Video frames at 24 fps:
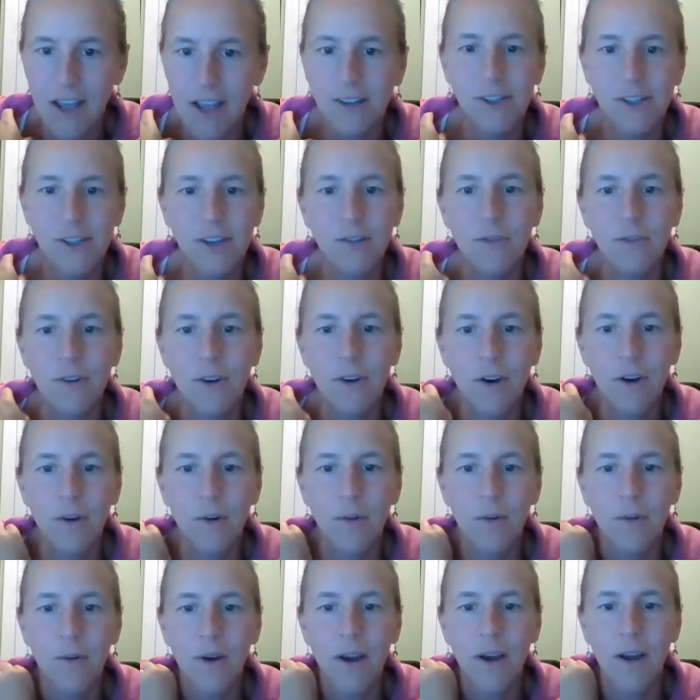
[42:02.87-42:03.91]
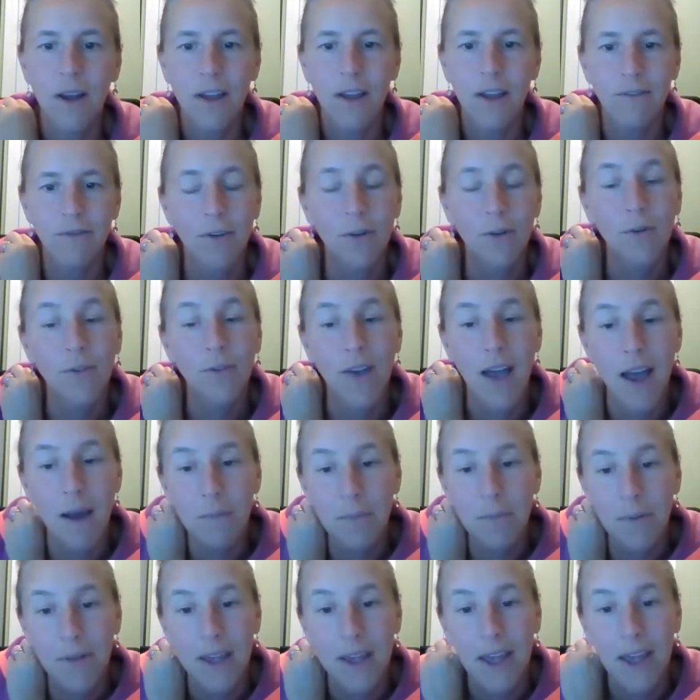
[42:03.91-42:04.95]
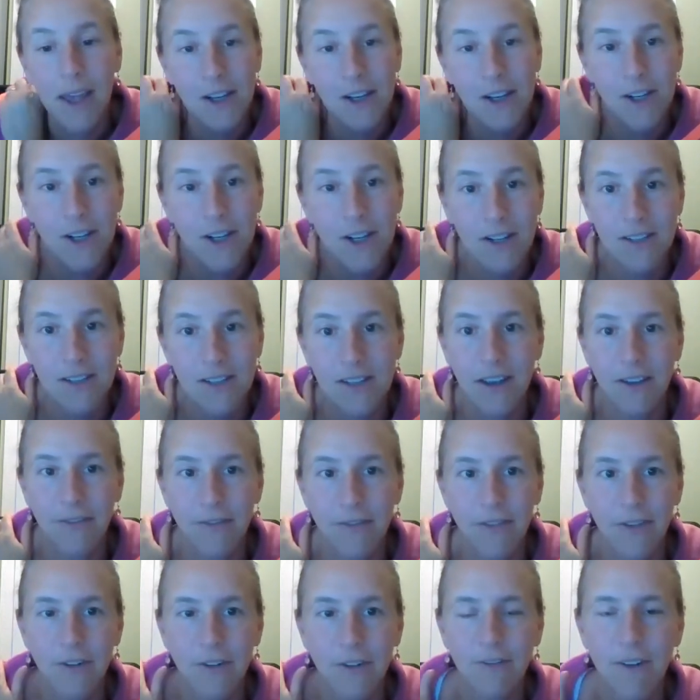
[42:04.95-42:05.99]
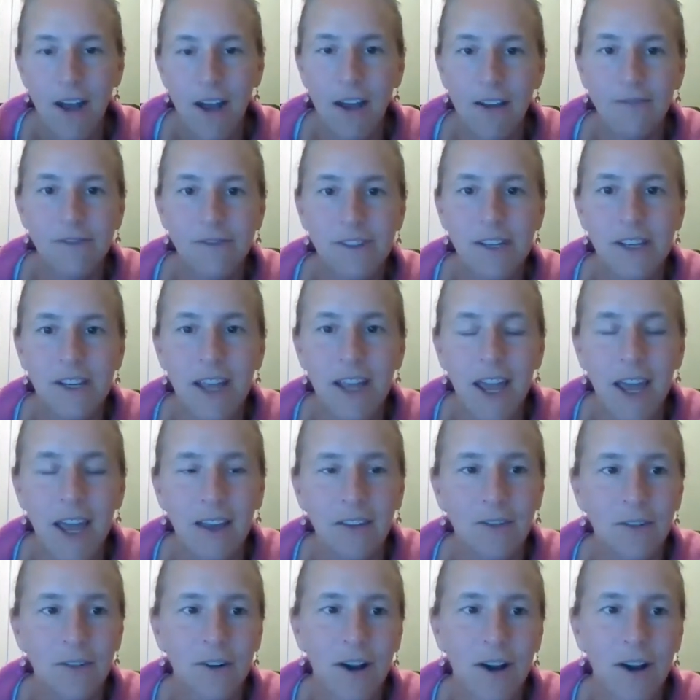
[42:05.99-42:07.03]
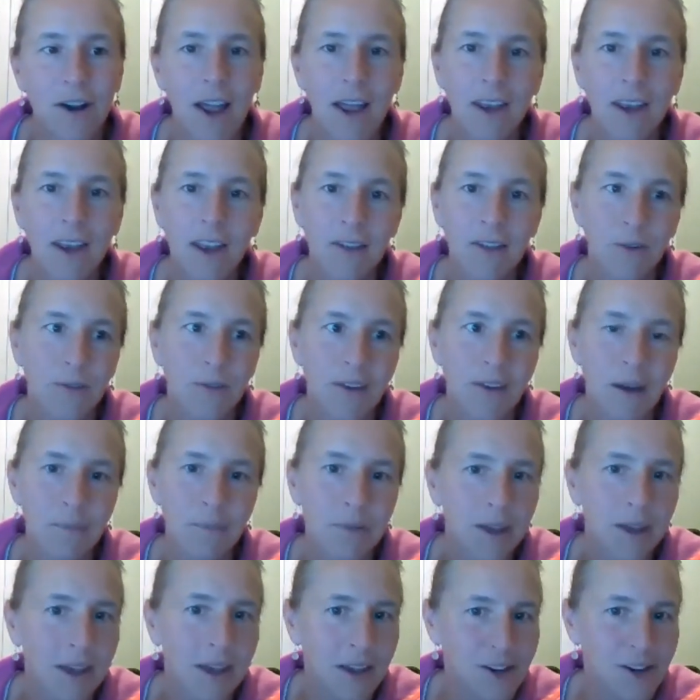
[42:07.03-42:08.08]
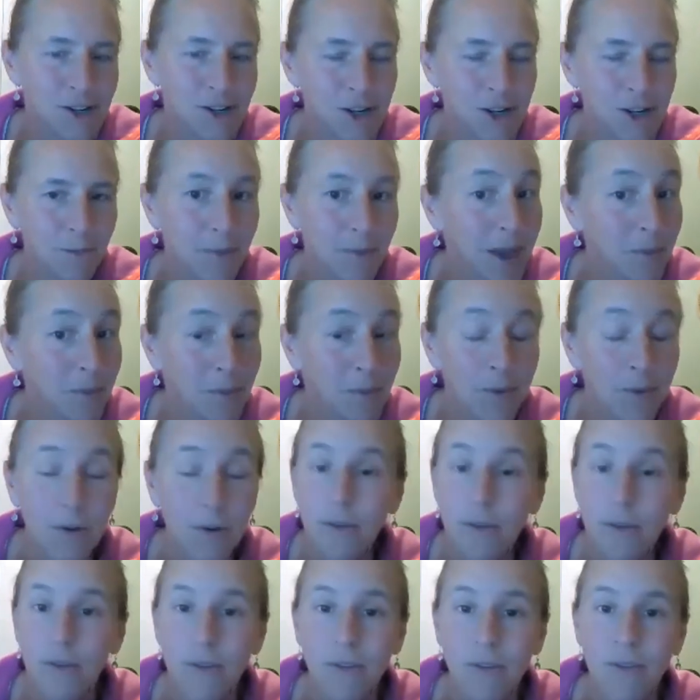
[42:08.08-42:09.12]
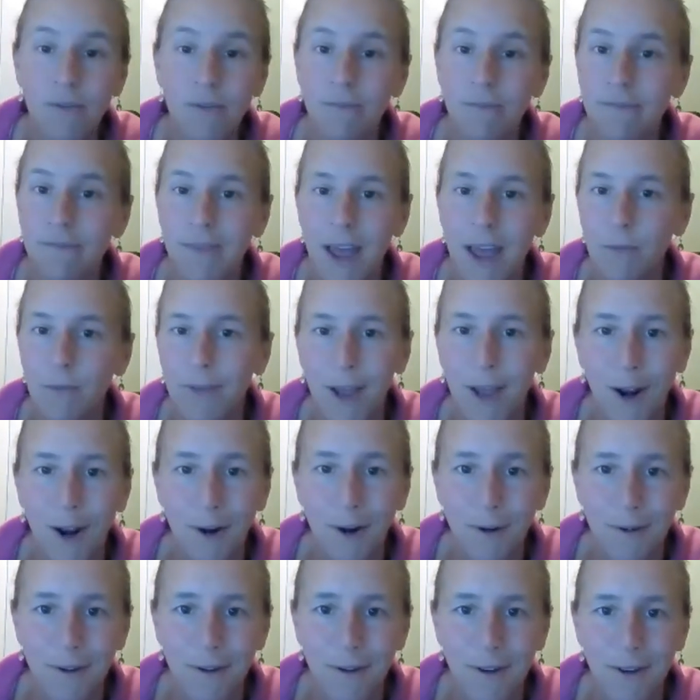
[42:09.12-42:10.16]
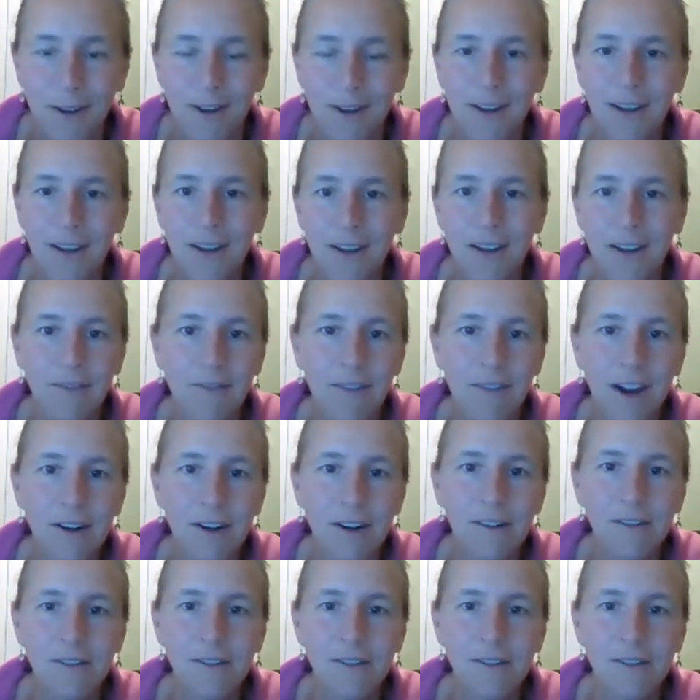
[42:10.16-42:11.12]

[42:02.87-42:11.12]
Do you know if those applications have survived today? So, are any of those application papers out there? In- That's a